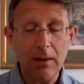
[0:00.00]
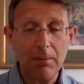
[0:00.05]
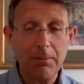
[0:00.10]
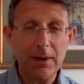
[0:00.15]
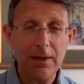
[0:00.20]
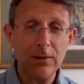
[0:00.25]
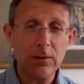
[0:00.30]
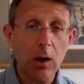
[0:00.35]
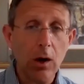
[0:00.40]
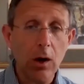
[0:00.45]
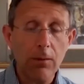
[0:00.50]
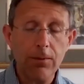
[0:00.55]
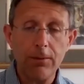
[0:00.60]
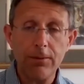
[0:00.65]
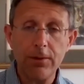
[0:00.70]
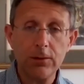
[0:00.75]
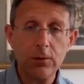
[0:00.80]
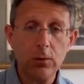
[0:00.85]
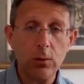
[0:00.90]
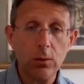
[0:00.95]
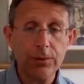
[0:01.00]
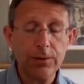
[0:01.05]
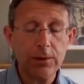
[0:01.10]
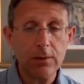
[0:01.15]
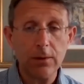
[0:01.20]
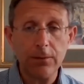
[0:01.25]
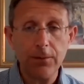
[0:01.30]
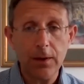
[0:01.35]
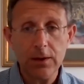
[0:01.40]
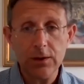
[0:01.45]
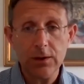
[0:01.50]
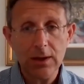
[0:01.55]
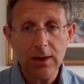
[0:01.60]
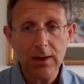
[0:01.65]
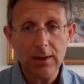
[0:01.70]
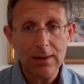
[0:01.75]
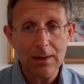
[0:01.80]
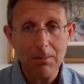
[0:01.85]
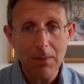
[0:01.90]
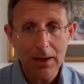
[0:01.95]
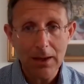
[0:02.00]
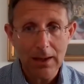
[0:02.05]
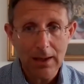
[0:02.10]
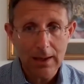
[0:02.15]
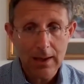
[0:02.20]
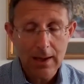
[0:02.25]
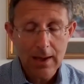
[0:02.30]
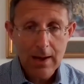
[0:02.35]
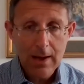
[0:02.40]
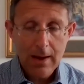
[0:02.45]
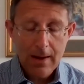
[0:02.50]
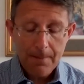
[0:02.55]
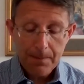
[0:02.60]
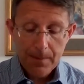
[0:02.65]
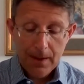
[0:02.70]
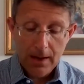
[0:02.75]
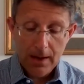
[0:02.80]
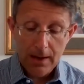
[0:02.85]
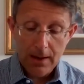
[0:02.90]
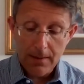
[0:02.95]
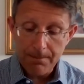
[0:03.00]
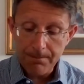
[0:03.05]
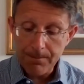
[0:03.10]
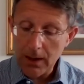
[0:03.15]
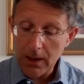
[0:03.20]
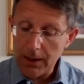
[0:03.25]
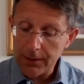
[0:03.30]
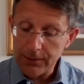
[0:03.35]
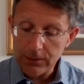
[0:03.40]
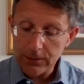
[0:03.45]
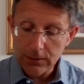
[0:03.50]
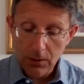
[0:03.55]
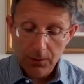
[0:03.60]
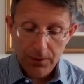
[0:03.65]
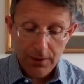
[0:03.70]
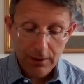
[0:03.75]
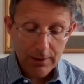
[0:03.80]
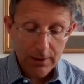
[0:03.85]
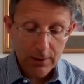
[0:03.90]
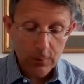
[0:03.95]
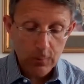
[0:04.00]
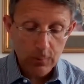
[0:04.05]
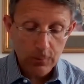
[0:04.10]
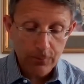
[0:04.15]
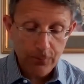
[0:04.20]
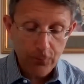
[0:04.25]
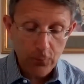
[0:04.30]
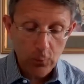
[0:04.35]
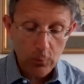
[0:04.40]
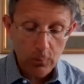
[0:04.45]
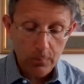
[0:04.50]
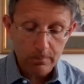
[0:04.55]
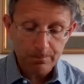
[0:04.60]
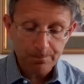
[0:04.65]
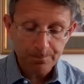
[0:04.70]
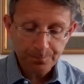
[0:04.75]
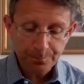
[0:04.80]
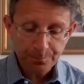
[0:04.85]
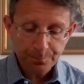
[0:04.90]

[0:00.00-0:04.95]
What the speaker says: That means half of his horses are finishing in the money, and so they're in good form.